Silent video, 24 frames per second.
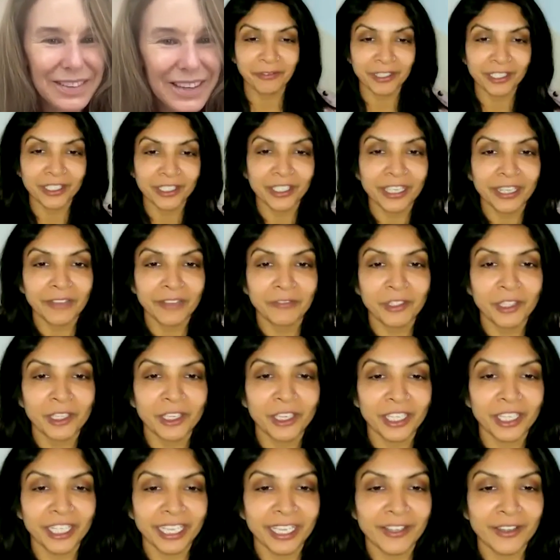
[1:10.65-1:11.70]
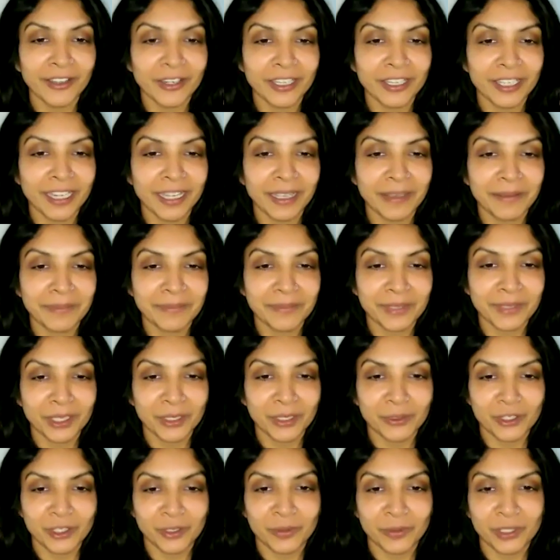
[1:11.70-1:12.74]
If you're looking on
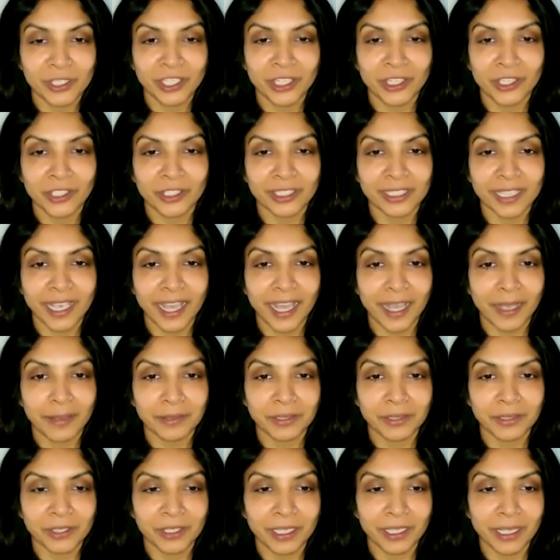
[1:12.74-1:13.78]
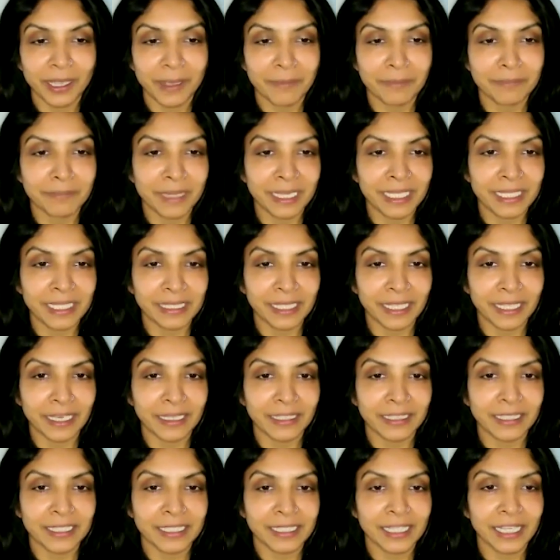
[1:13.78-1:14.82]
YouTube, she looks absolutely amazing.
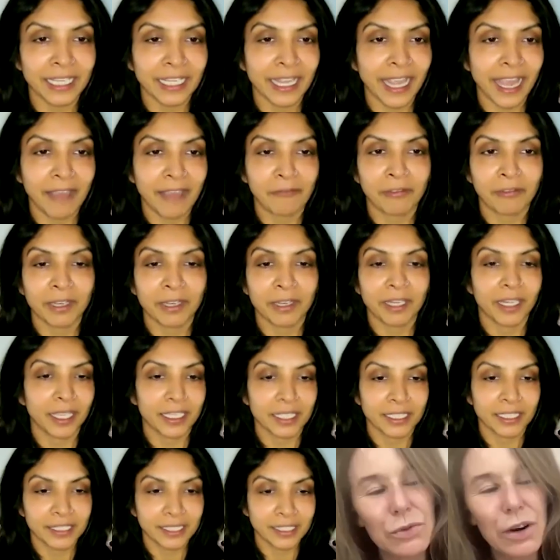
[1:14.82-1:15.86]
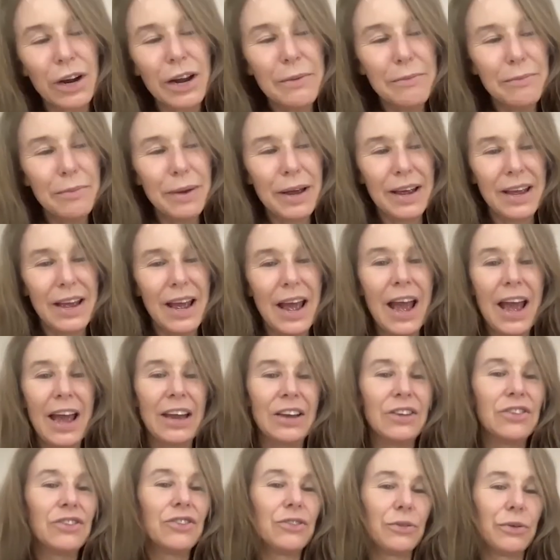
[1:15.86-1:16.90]
There's like effortless. Yes, well, right back
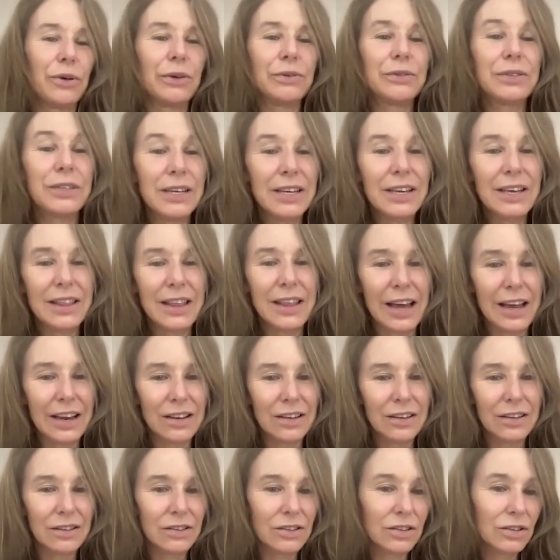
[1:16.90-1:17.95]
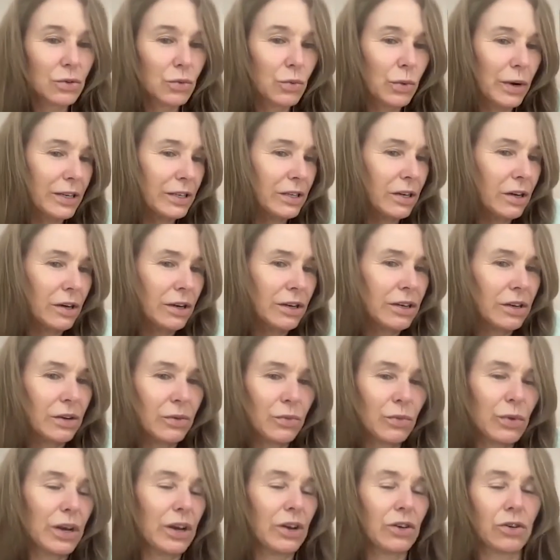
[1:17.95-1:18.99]
at you. I was thinking that sweater.
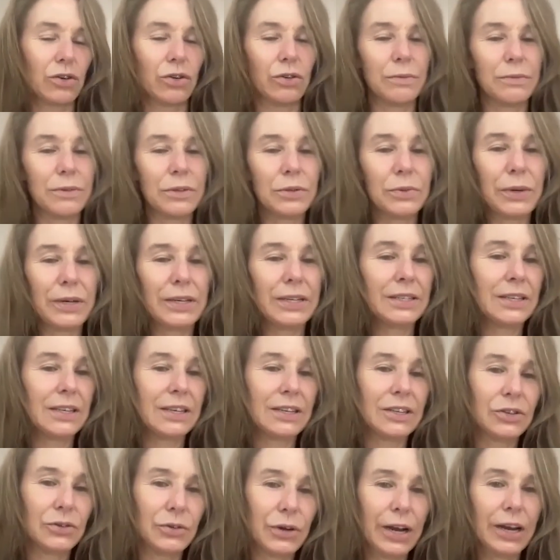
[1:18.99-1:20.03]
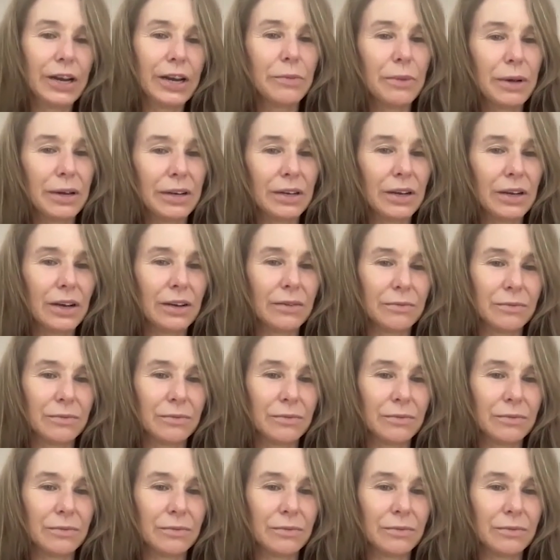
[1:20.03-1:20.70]
We don't call them sweaters in Australia, but